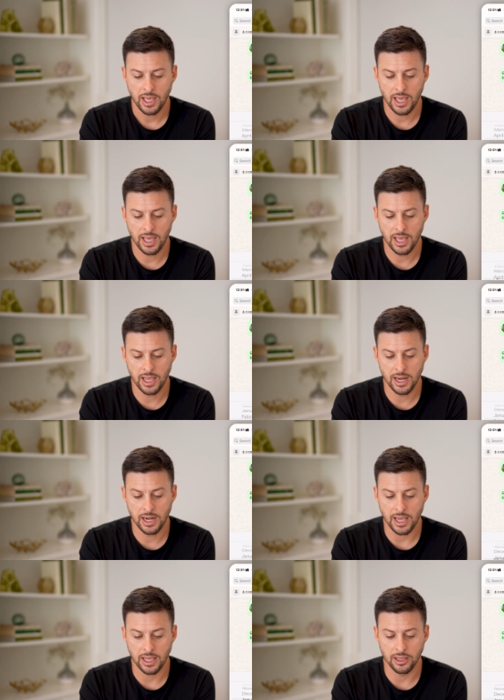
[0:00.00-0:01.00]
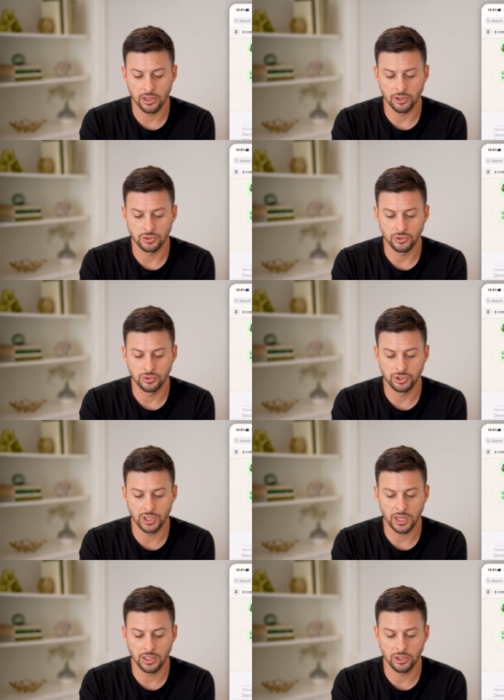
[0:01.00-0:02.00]
and I can go to
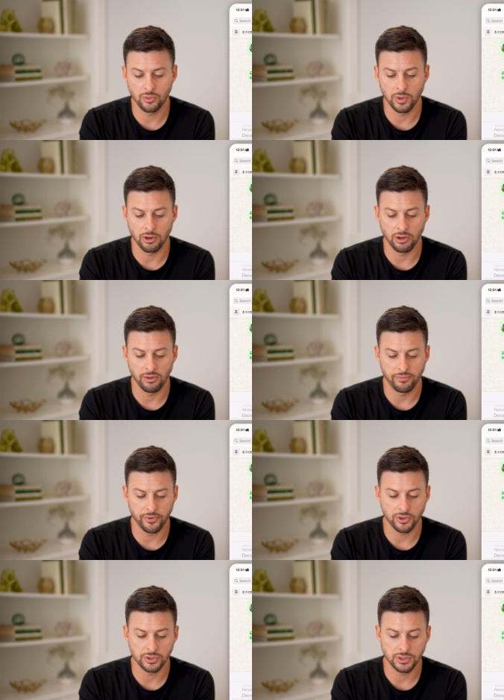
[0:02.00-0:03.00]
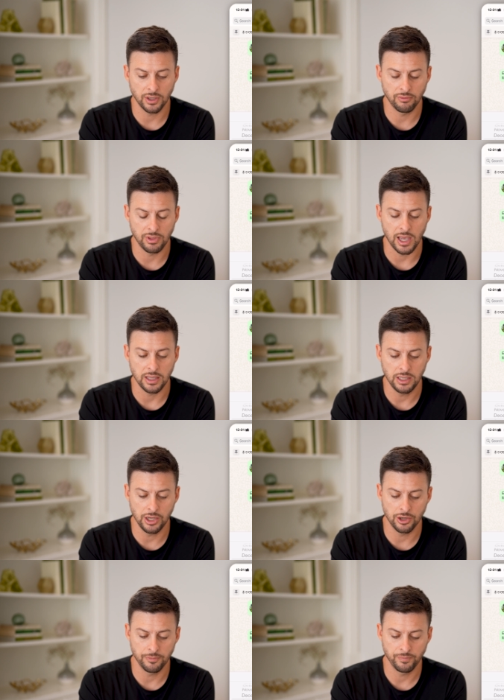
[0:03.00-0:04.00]
January 1st of that
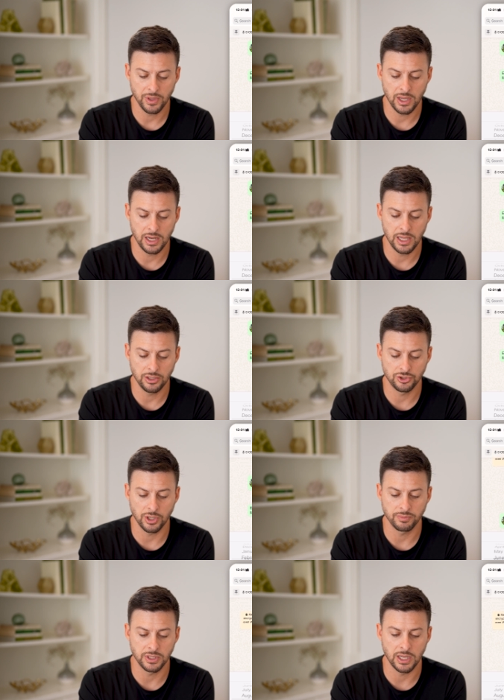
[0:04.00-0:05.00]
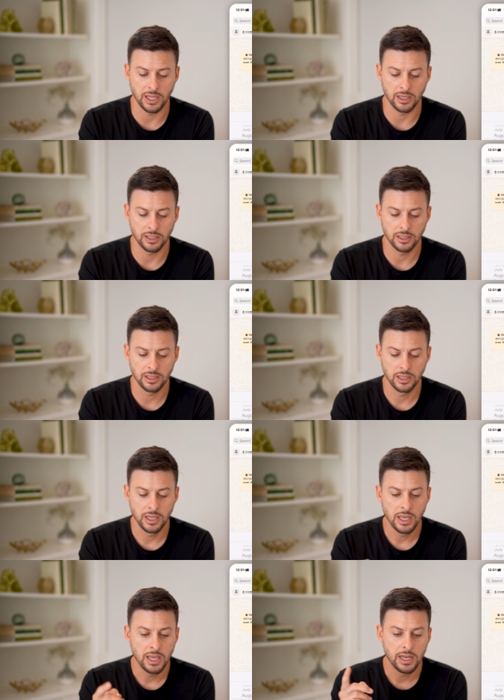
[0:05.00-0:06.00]
year and hit jump to date.
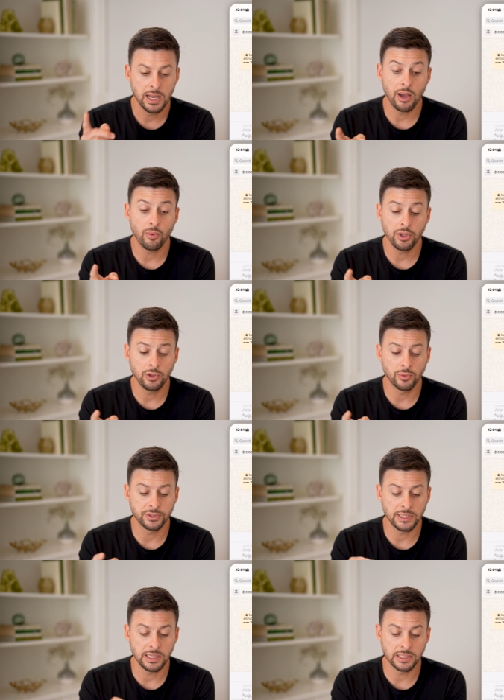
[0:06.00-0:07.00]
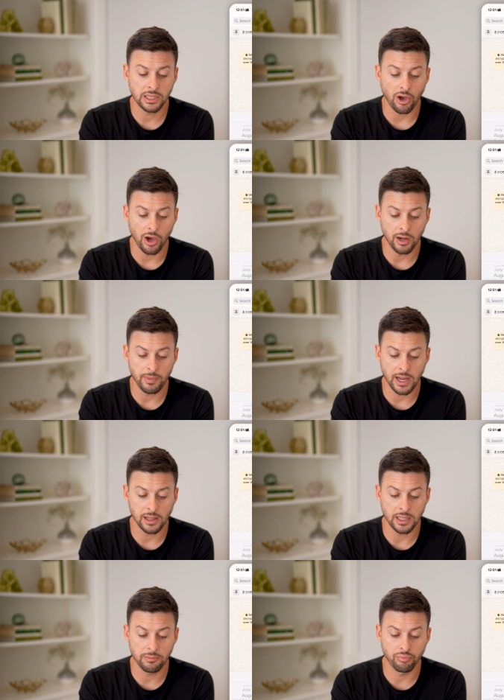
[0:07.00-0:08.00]
Now what you will see is it
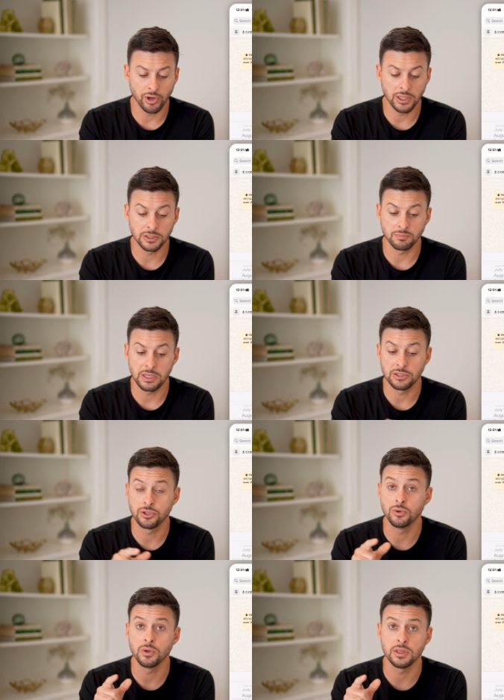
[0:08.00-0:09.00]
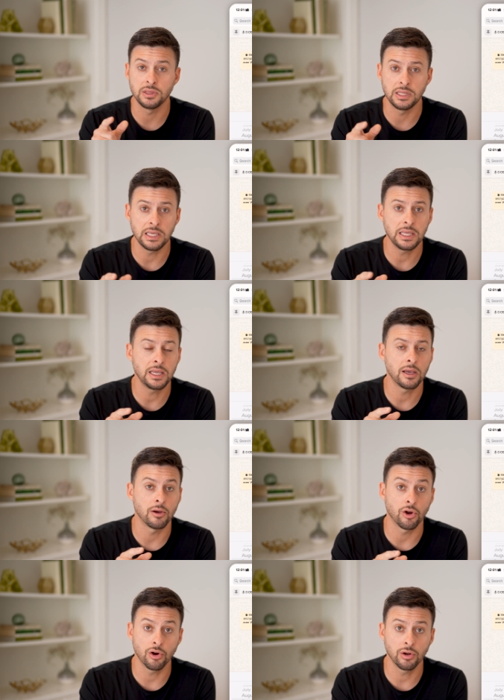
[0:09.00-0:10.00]
automatically brings me to the
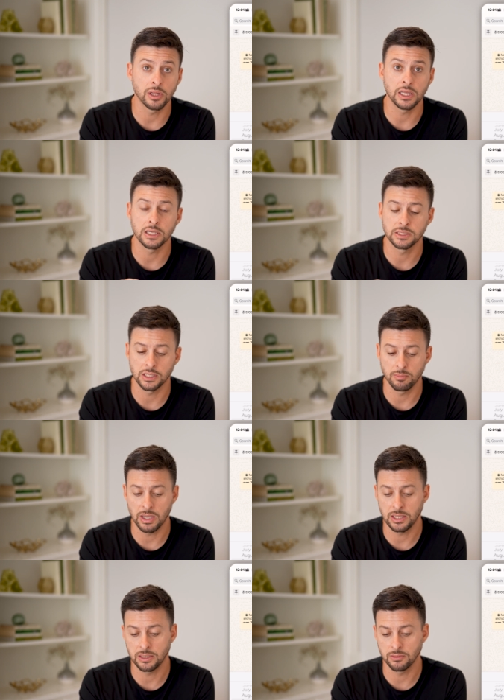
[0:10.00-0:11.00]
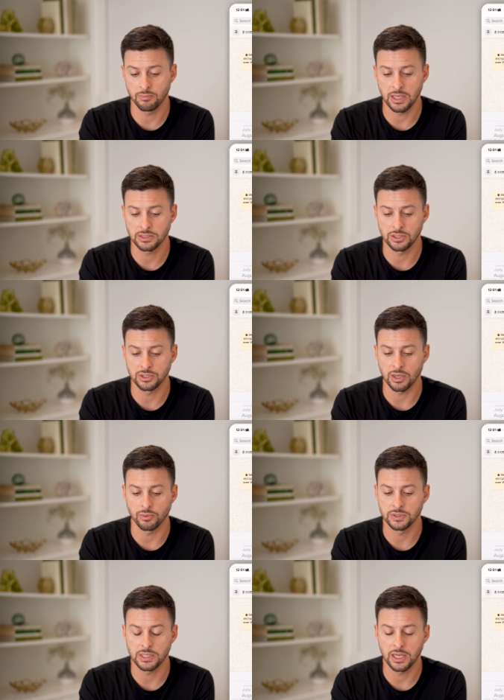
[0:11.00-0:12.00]
earliest message that
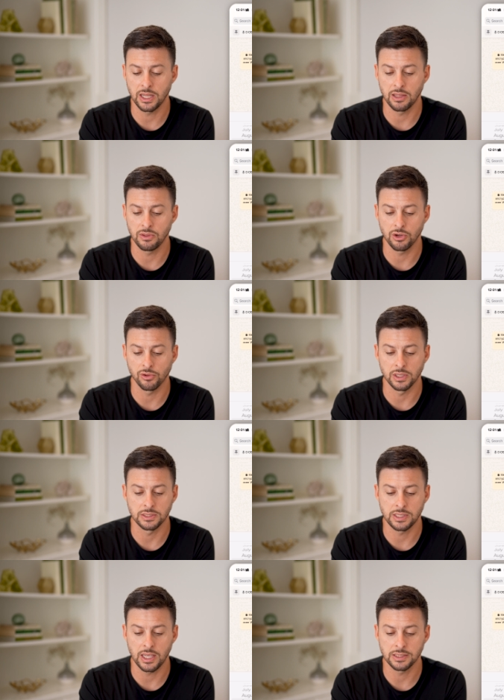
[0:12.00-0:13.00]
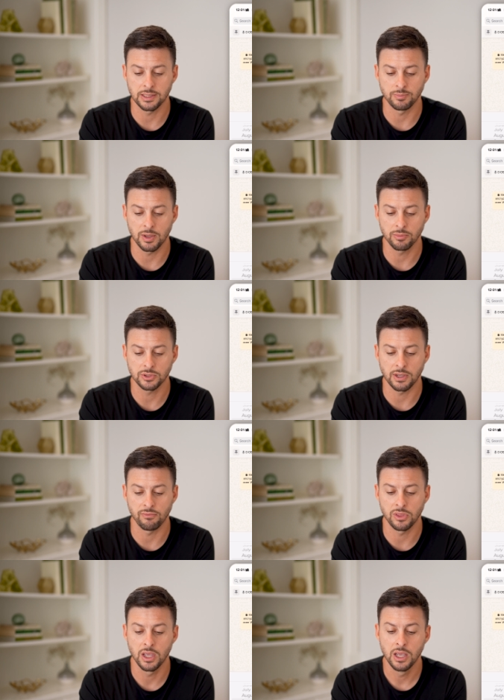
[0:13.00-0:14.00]
was sent and the earliest date, September 7th,